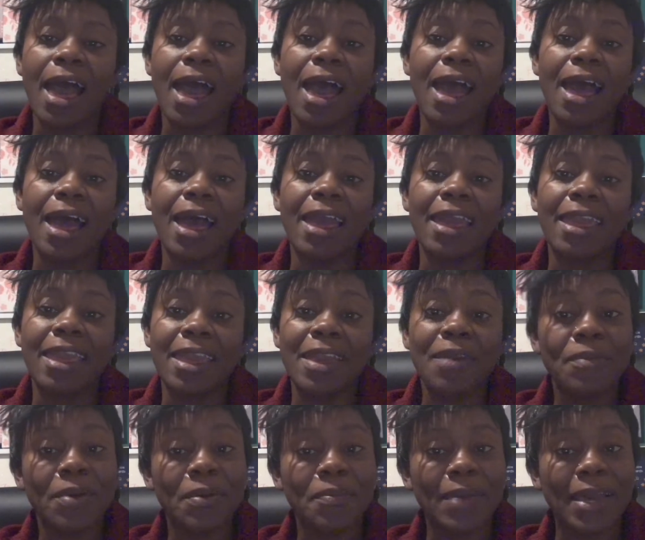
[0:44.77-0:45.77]
I
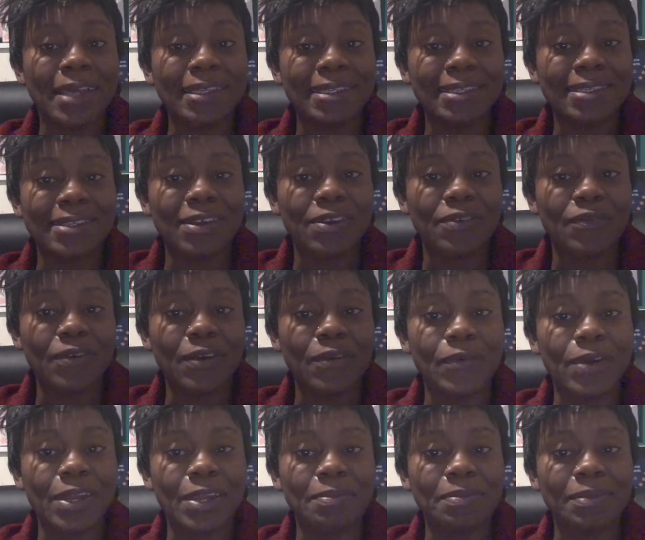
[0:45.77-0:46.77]
am a master certified
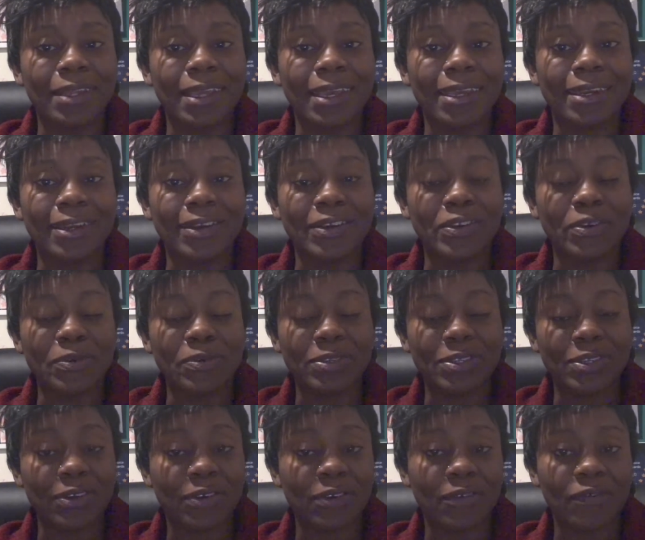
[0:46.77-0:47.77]
wedding planner and a
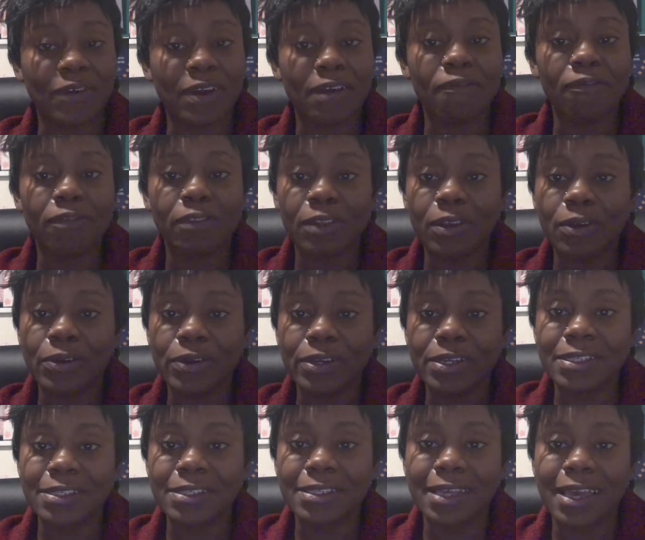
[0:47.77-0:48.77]
certified
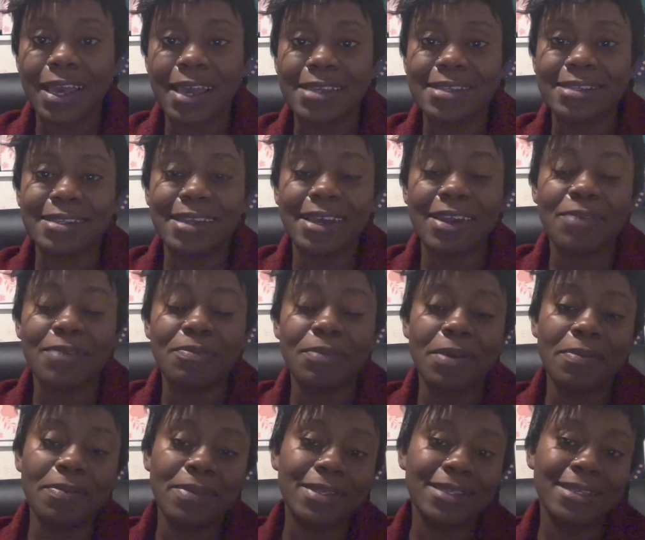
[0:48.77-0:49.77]
florist. I started
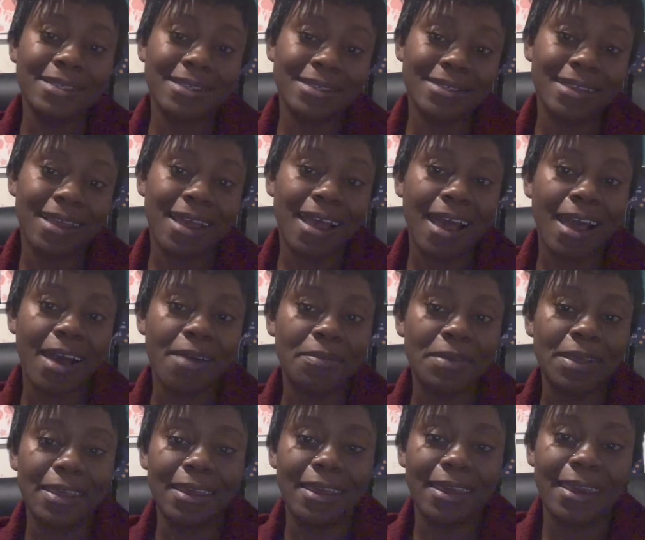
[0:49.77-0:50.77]
my business as a
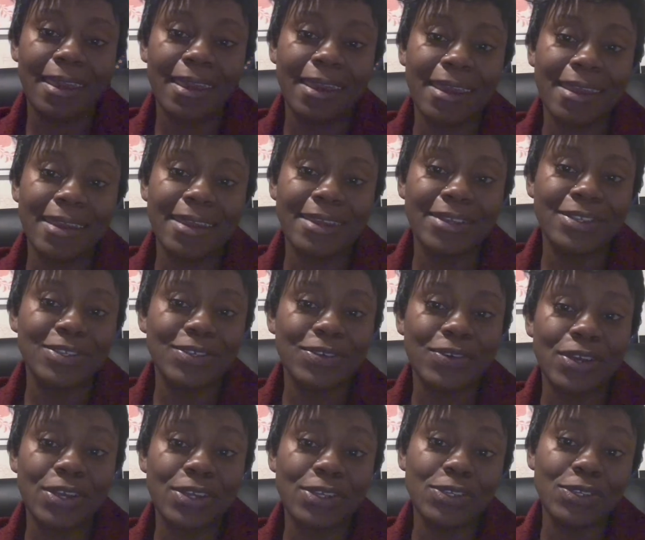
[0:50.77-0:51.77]
hobby and it
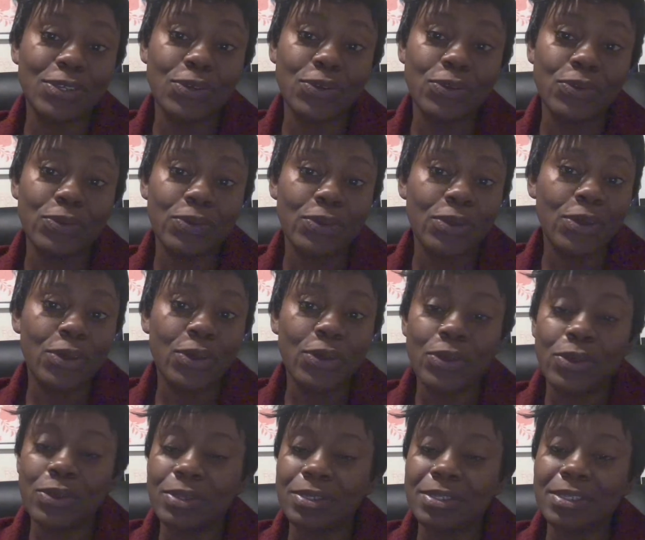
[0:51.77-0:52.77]
turned into
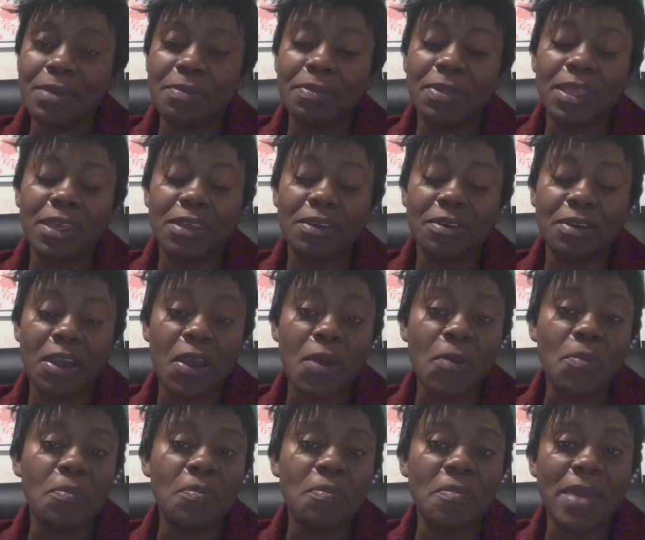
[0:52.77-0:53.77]
something
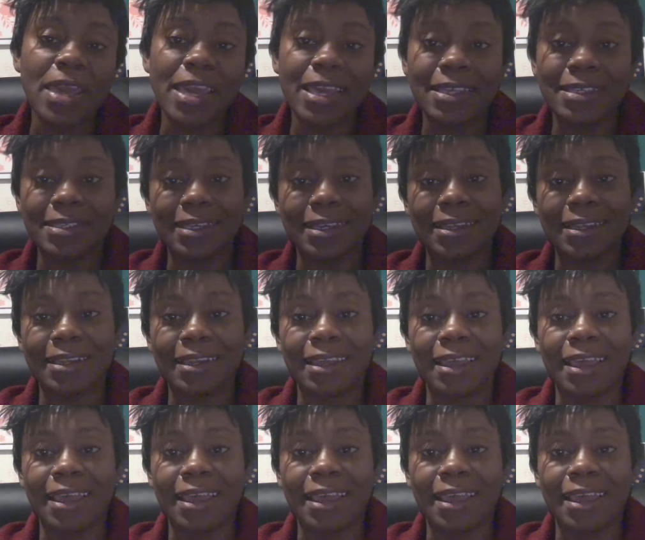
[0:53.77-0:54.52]
amazing.